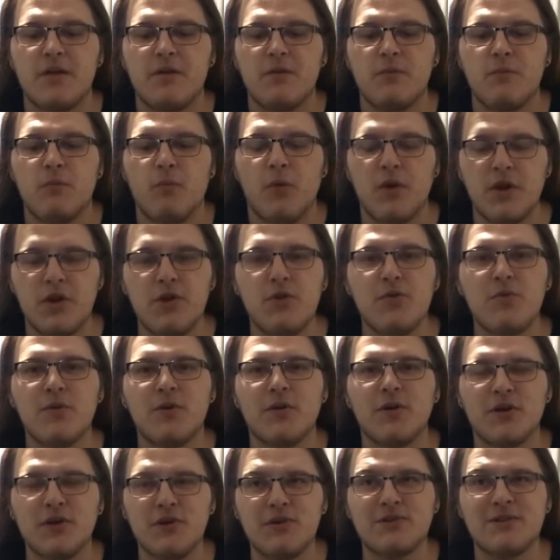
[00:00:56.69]
When you
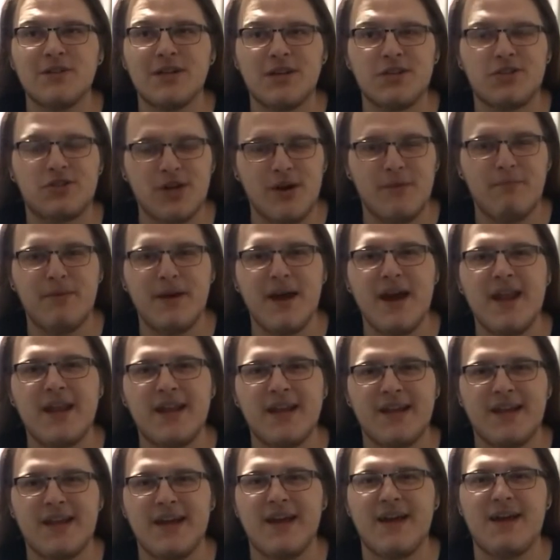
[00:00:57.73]
are using a jump pad
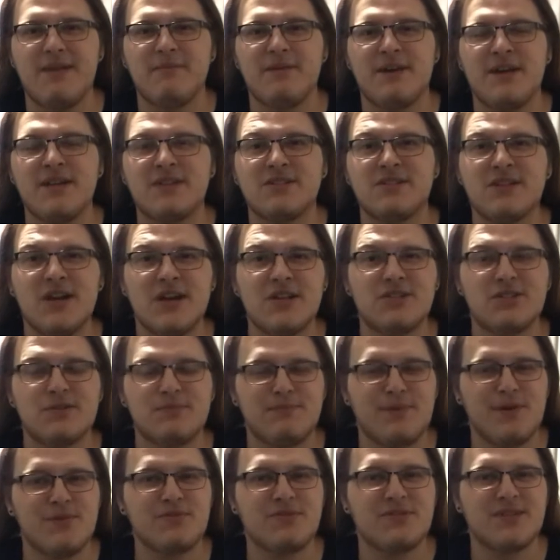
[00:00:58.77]
in a game, it is not
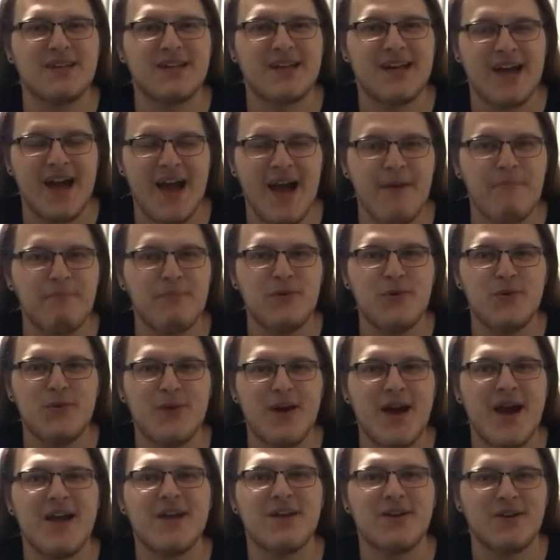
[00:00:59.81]
supposed to cap you
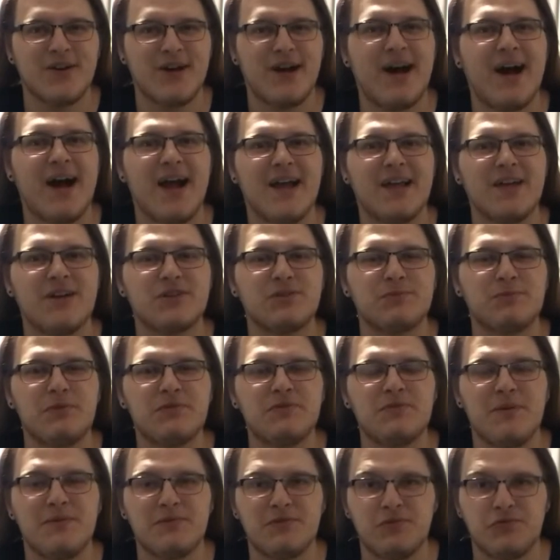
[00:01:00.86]
at your height. You're
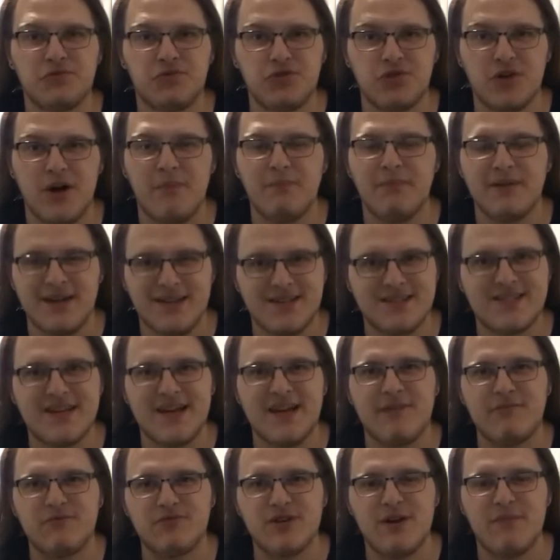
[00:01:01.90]
supposed to be able to jump
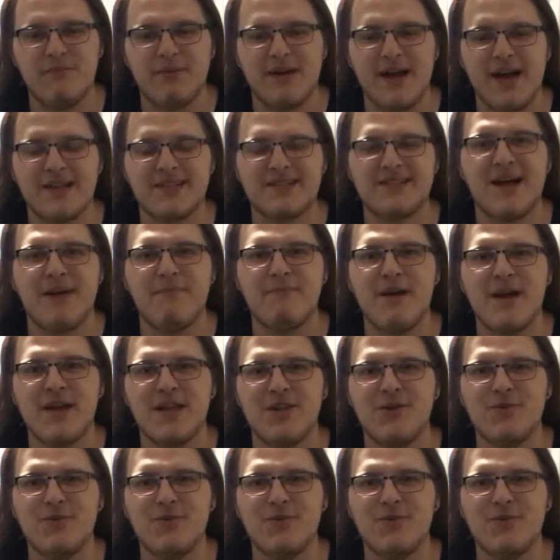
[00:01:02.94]
inside of jump pads, not make you